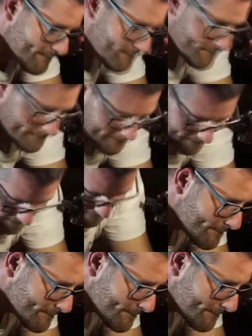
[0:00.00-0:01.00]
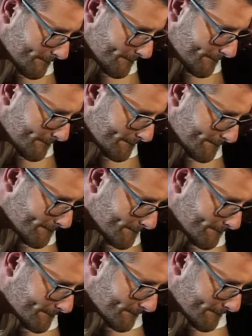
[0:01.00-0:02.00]

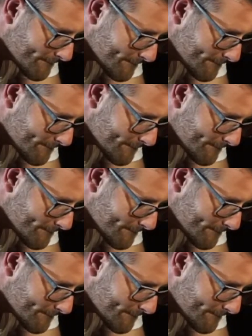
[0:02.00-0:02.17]
[no speech]